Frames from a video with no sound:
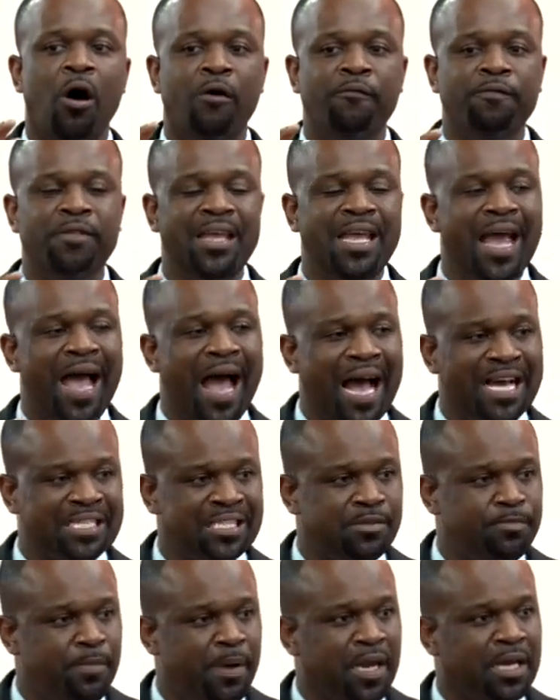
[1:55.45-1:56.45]
of the
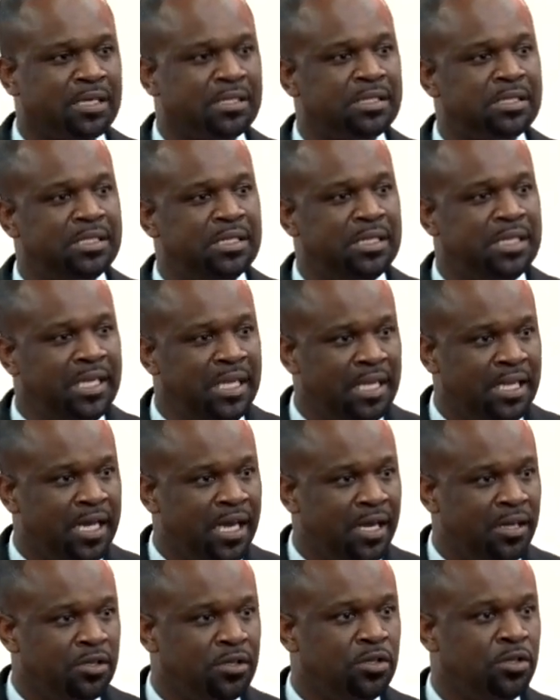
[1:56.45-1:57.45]
aspects
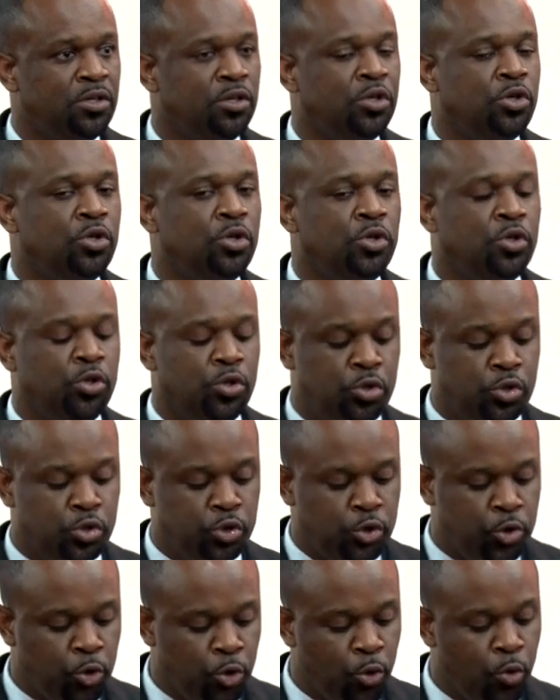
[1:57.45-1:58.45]
needed
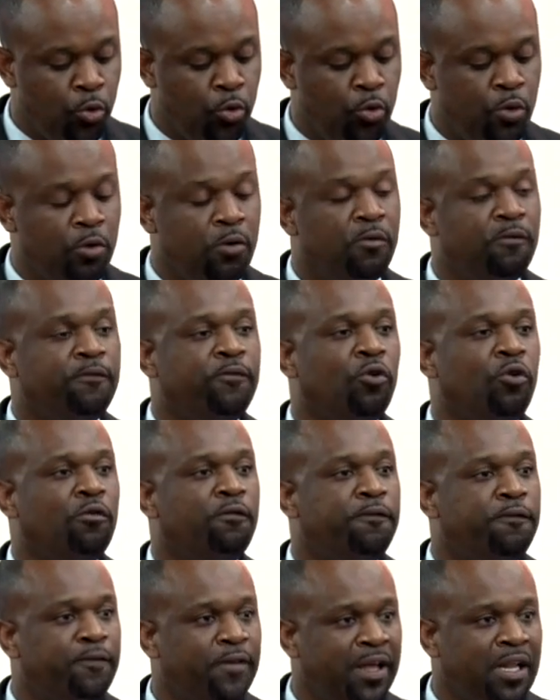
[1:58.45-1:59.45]
to
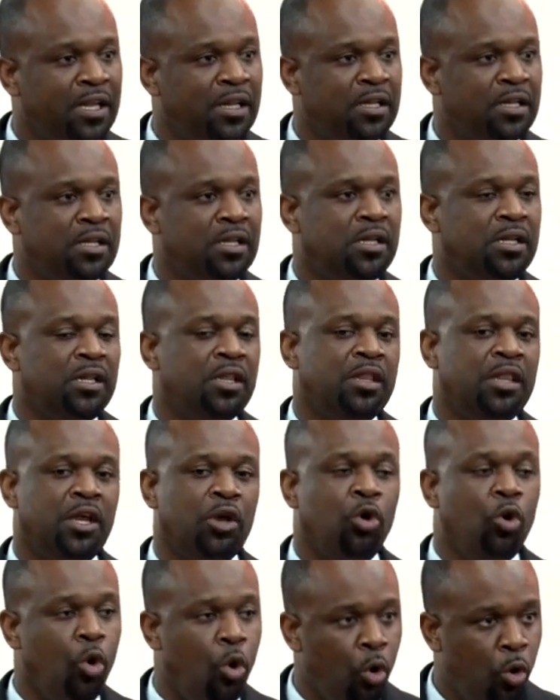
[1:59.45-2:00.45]
fulfill the
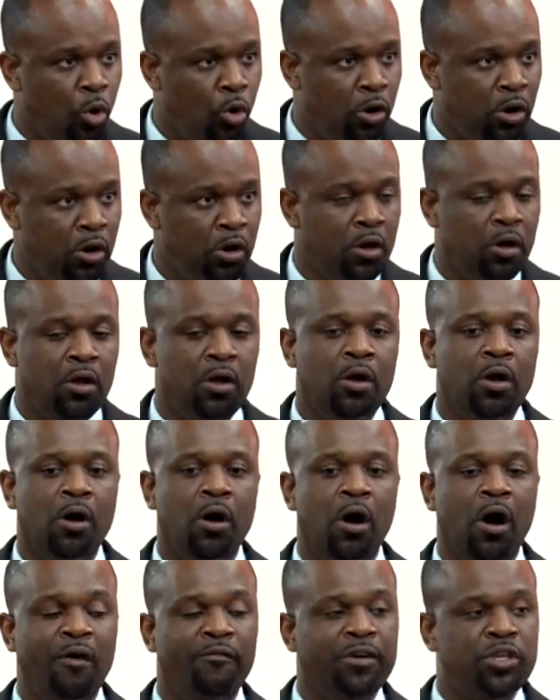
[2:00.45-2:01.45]
goal
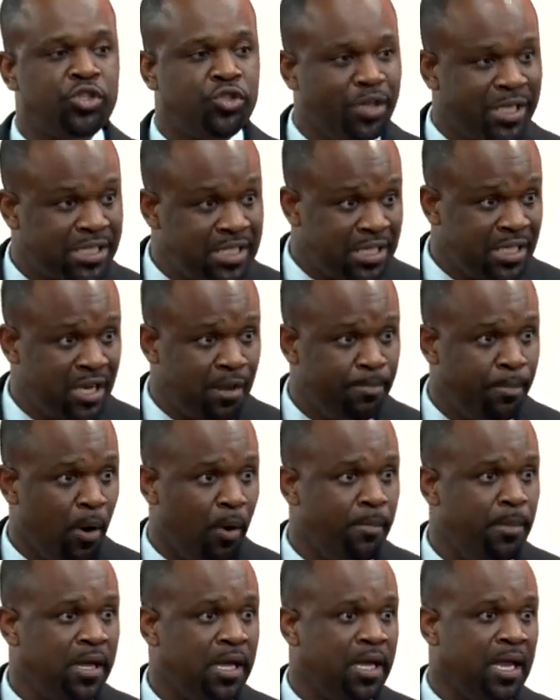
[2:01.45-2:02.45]
of addressing the
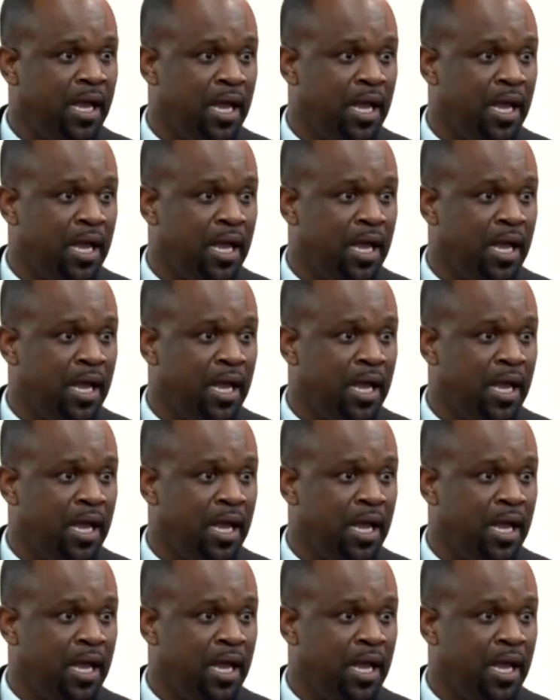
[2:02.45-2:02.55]
public